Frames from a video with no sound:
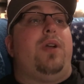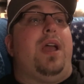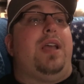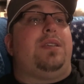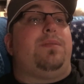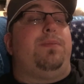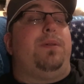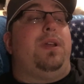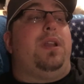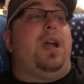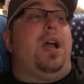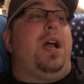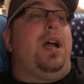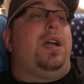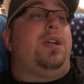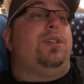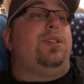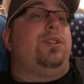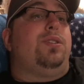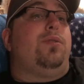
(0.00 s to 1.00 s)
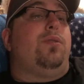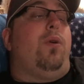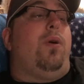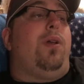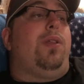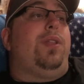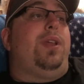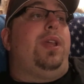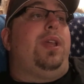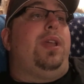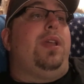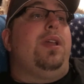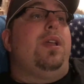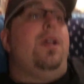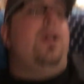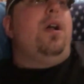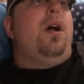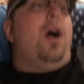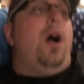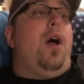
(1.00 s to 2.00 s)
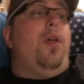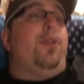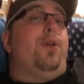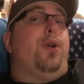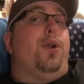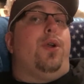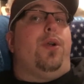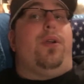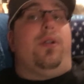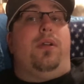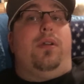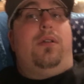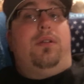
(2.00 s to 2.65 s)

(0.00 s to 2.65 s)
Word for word: espionage and all the other,